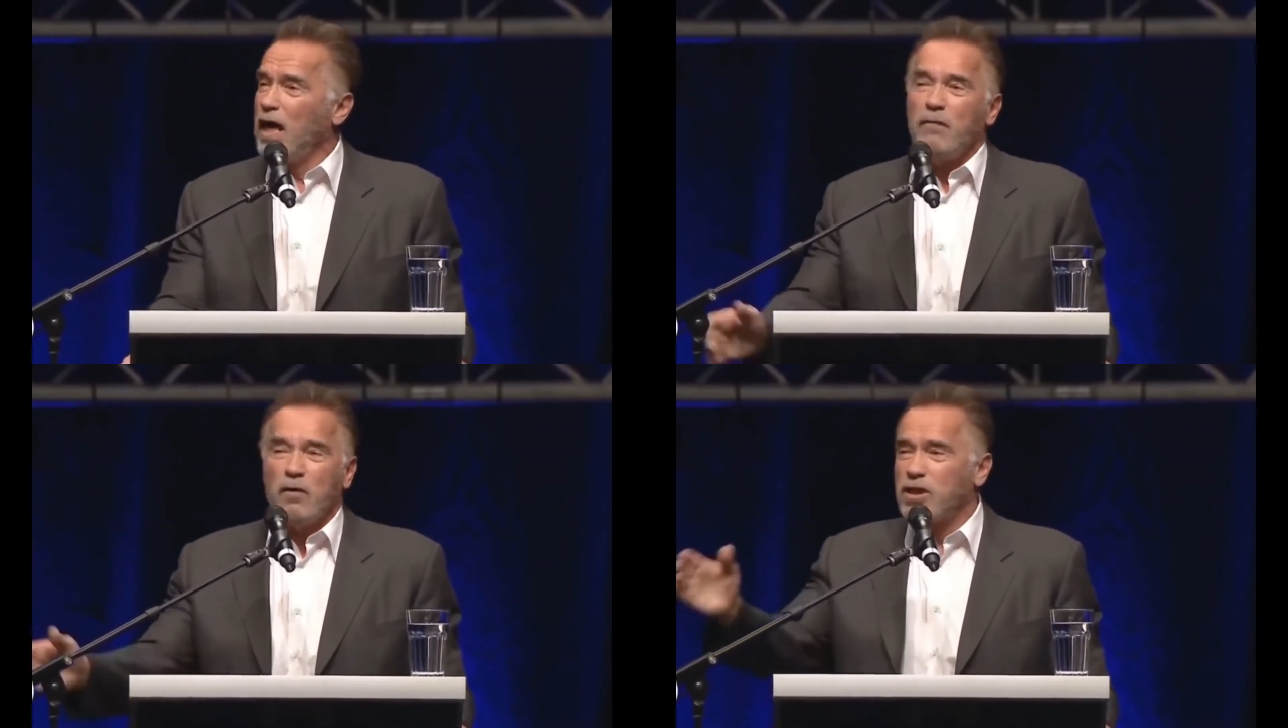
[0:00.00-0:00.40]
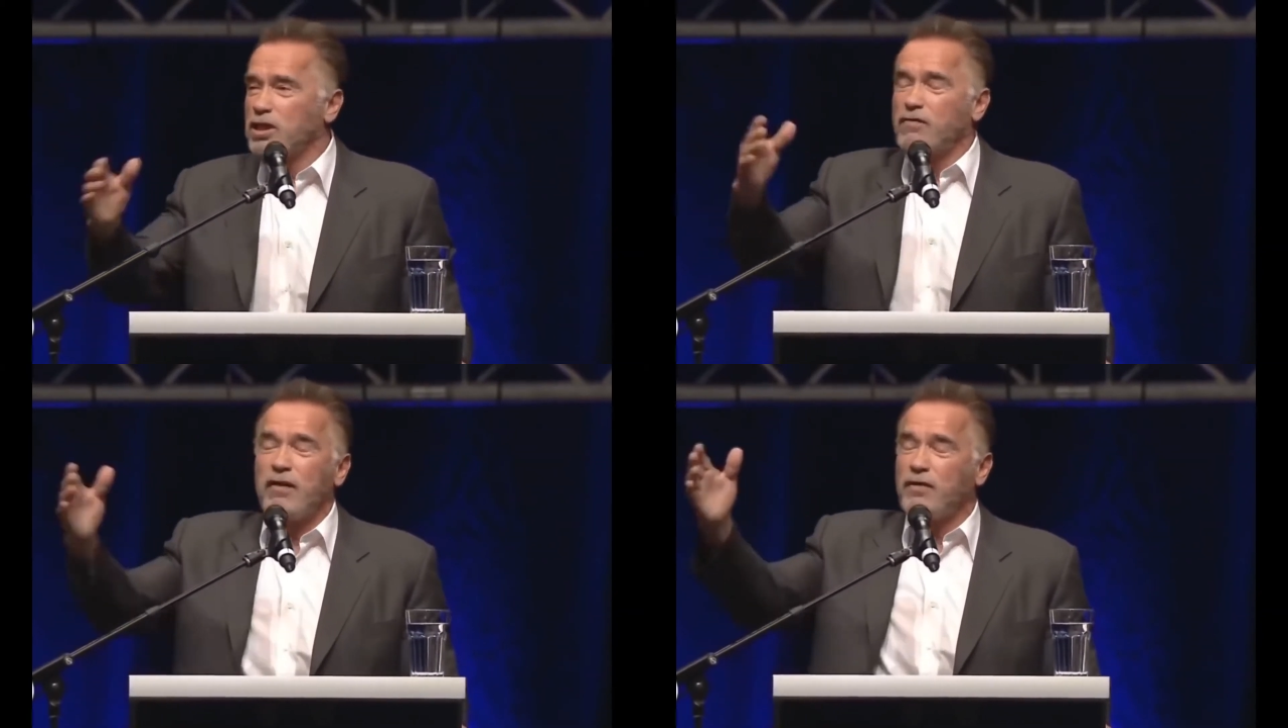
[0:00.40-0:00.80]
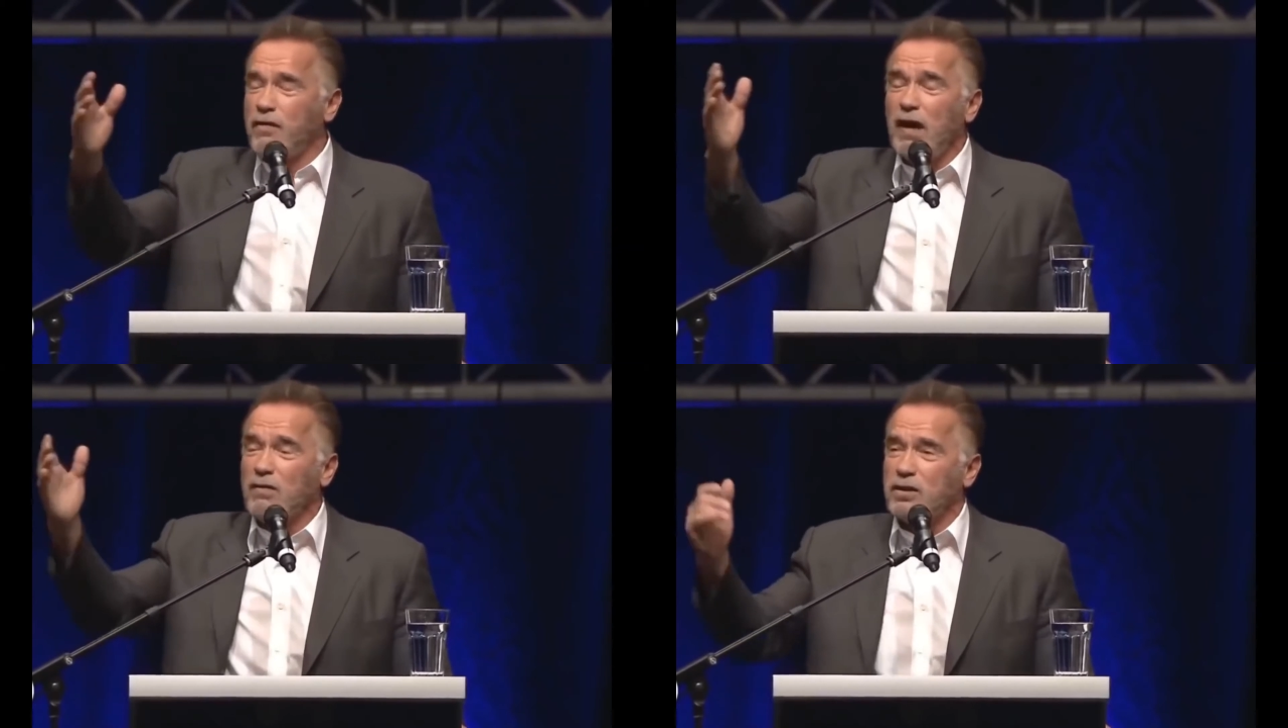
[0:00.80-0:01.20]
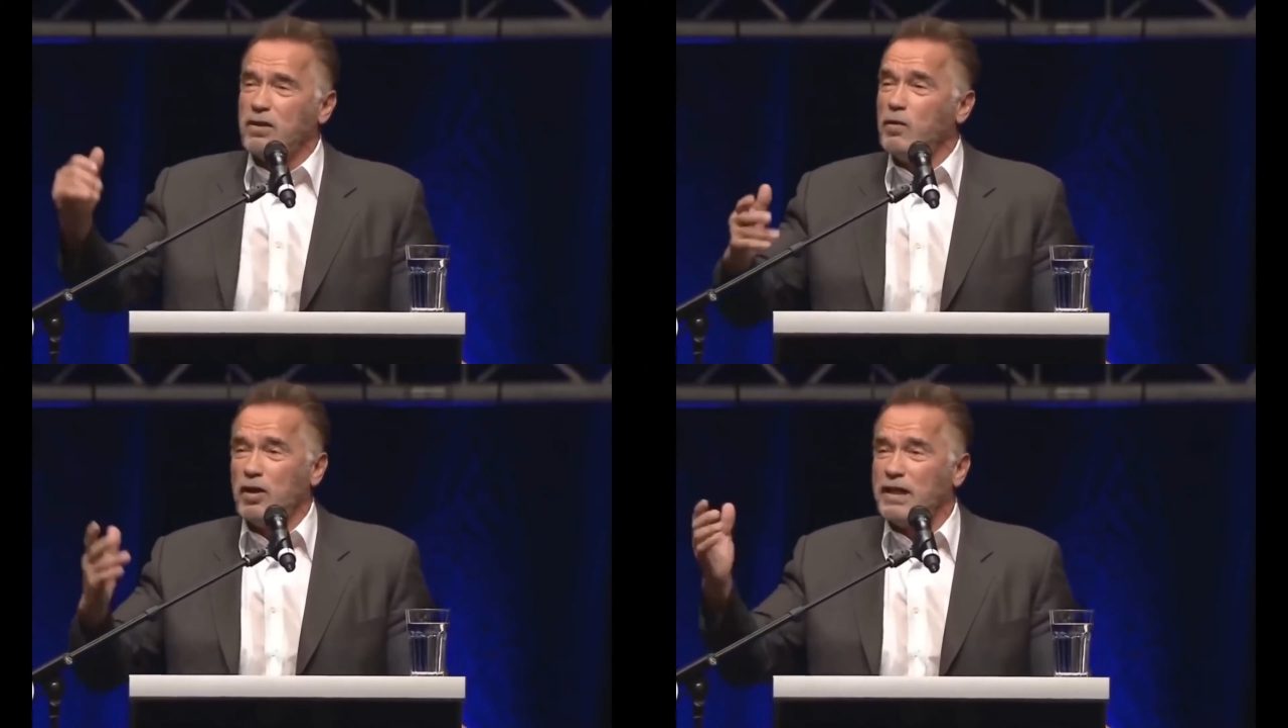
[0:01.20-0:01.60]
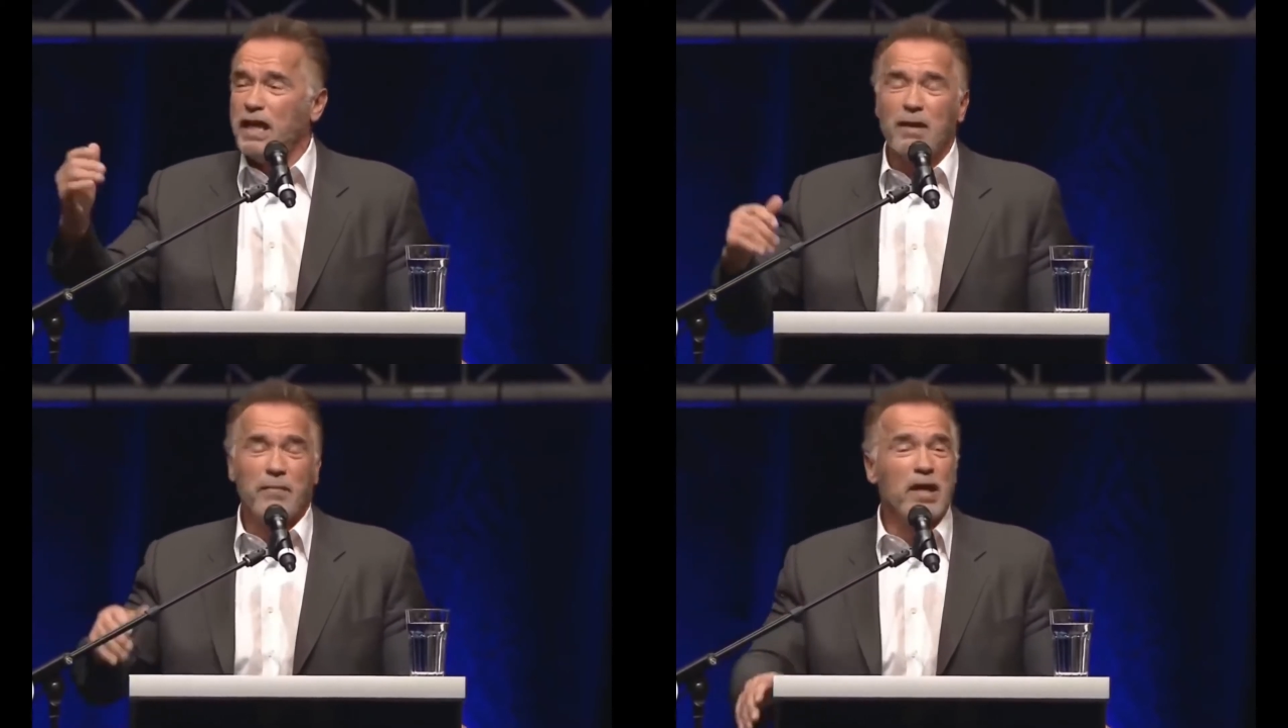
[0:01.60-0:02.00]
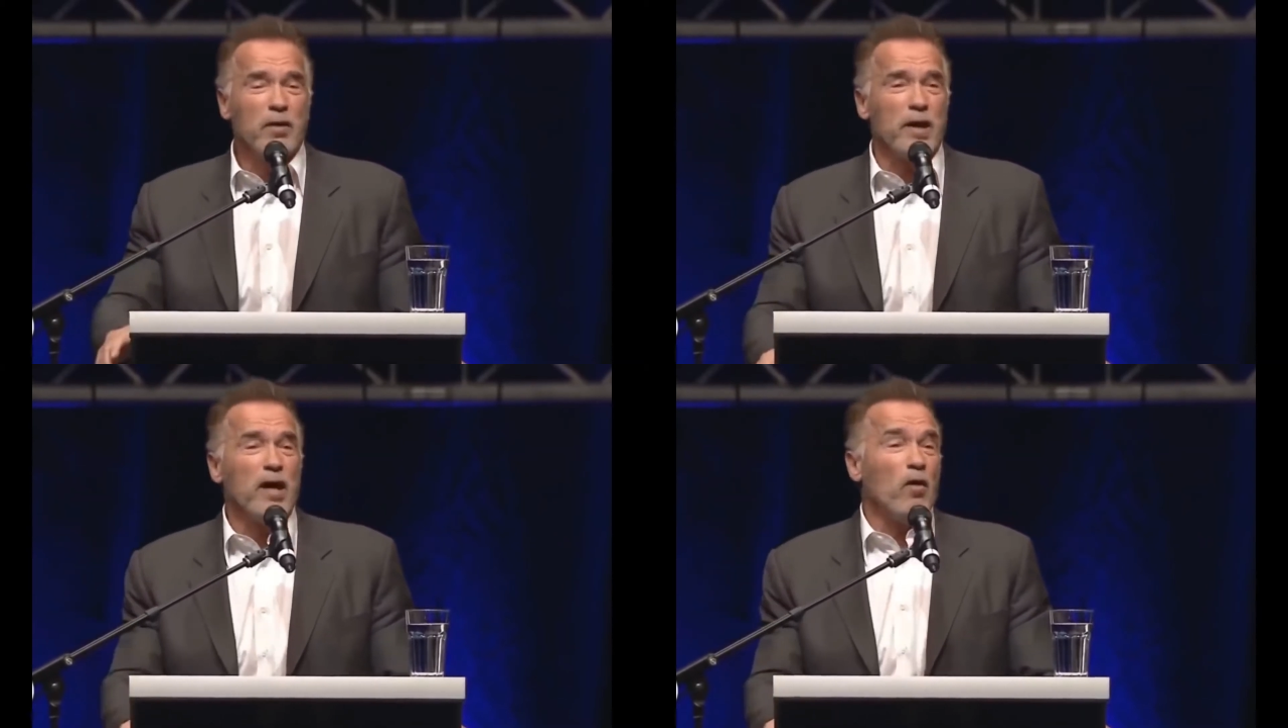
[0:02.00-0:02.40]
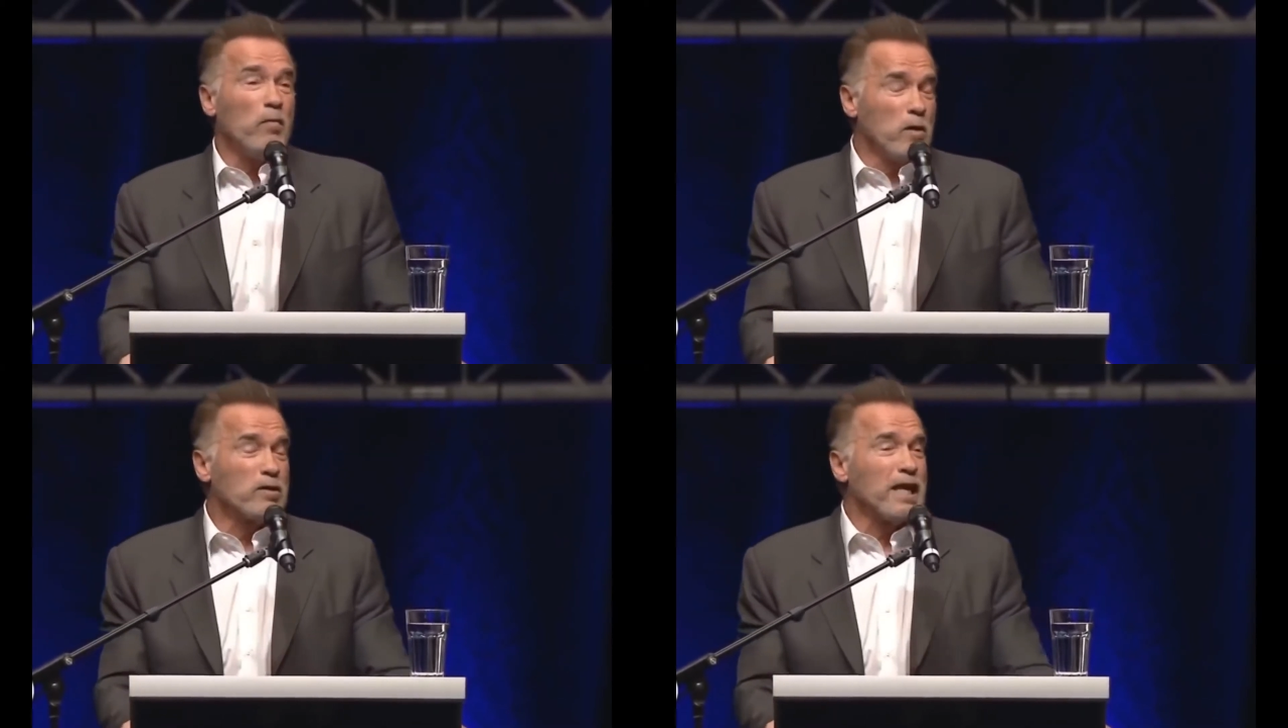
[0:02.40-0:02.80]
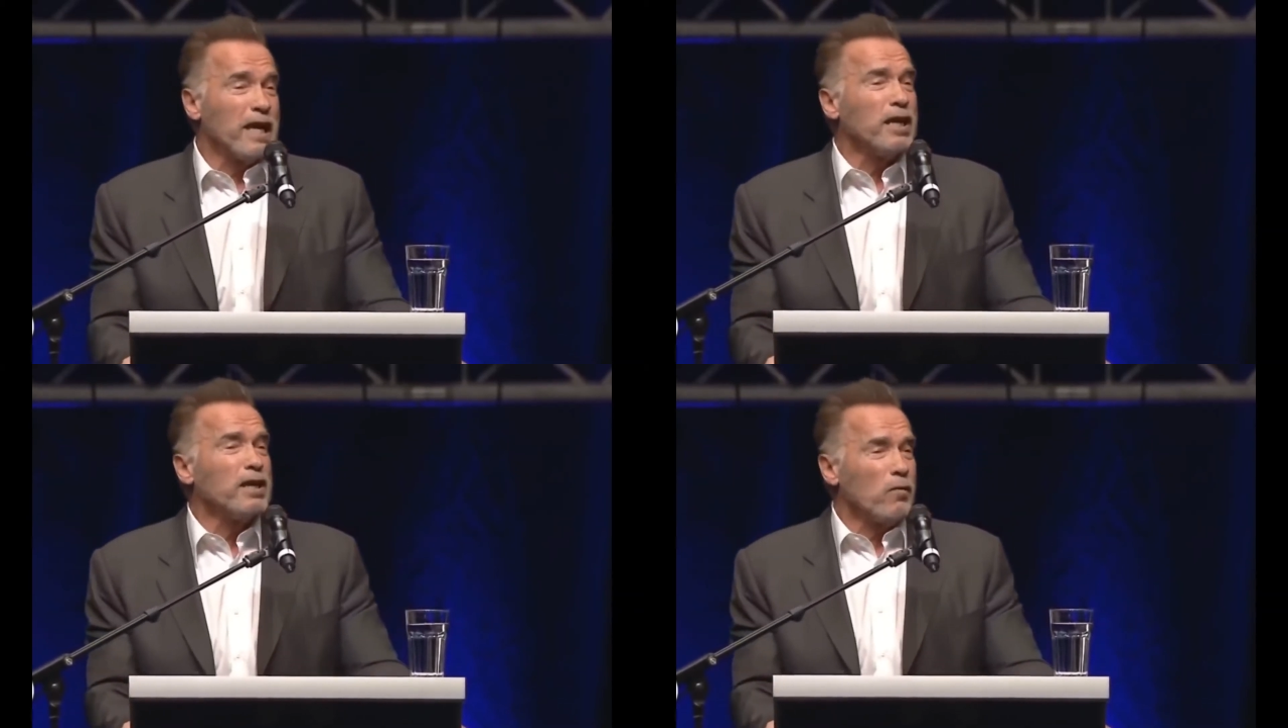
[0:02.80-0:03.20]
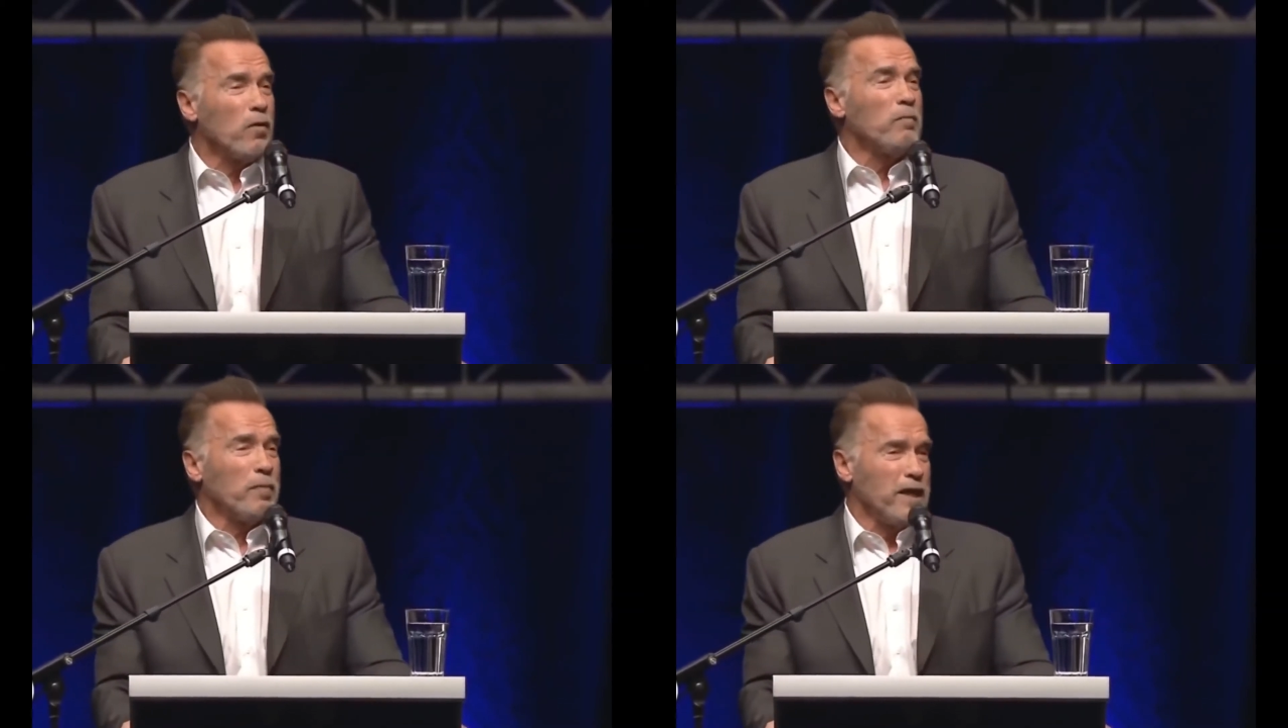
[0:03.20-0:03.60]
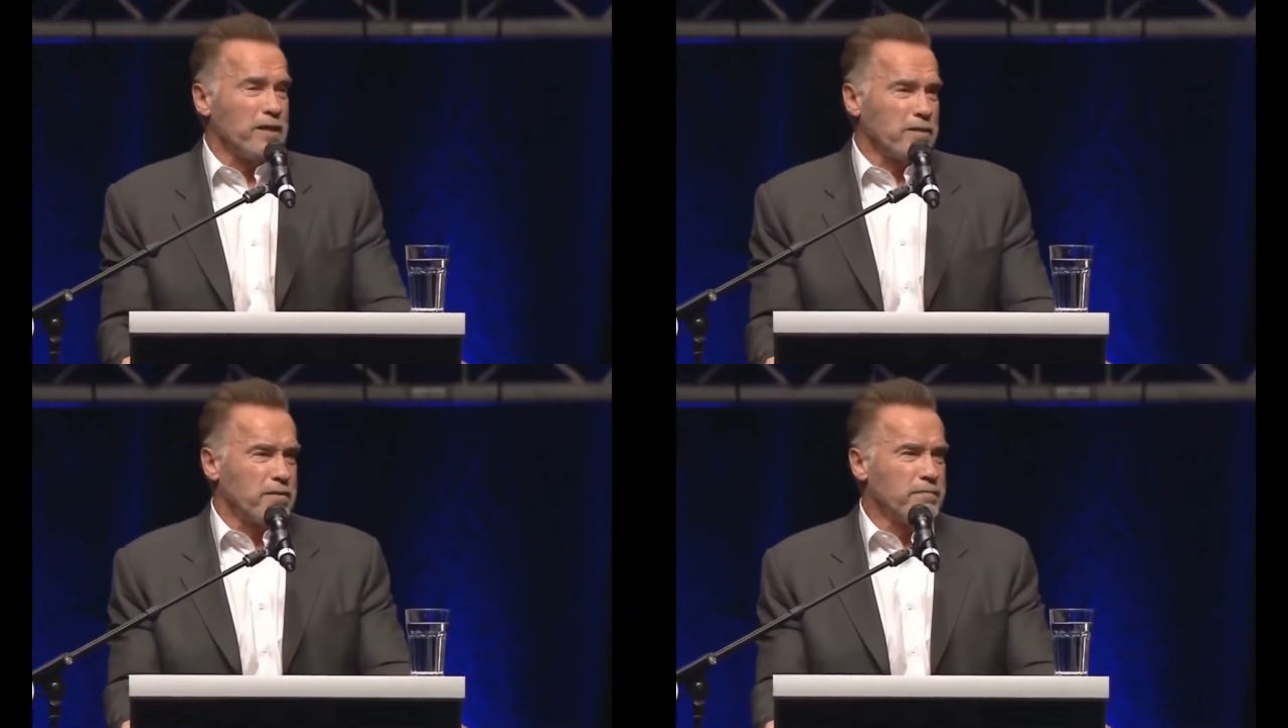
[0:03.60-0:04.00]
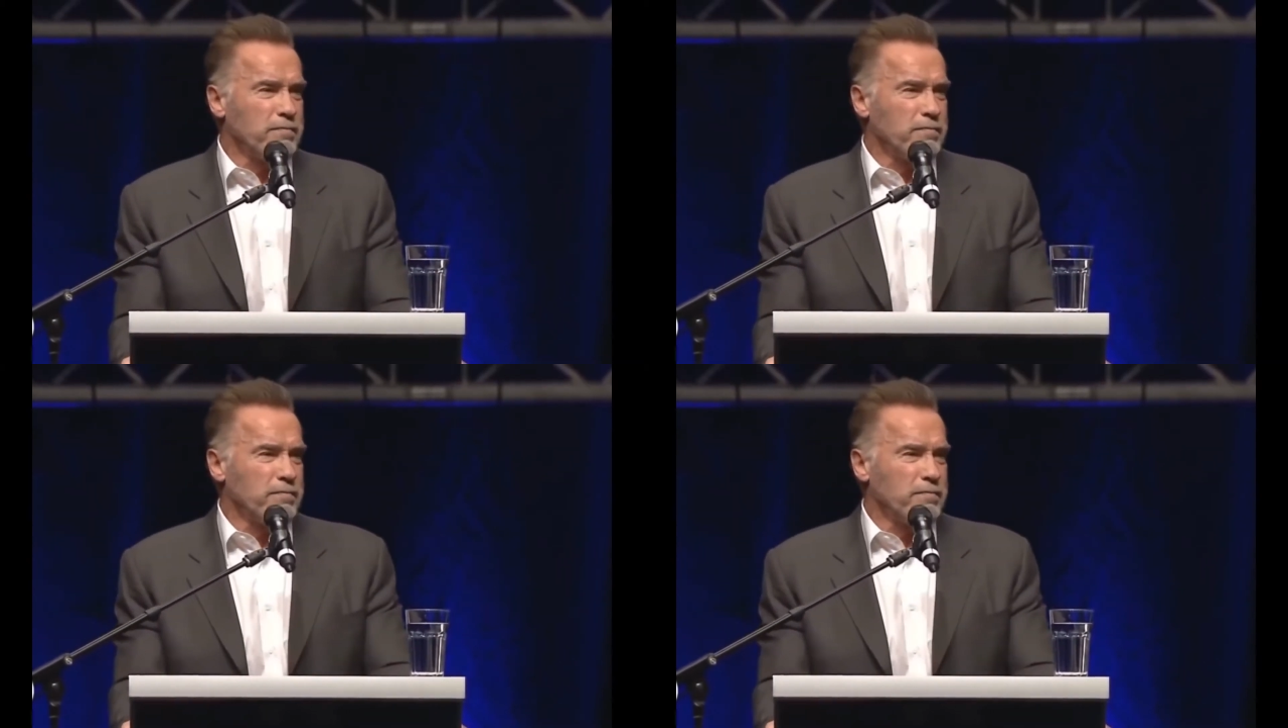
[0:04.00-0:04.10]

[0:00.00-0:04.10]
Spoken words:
it would just drift around. It would not end up anywhere, or most likely in the wrong place.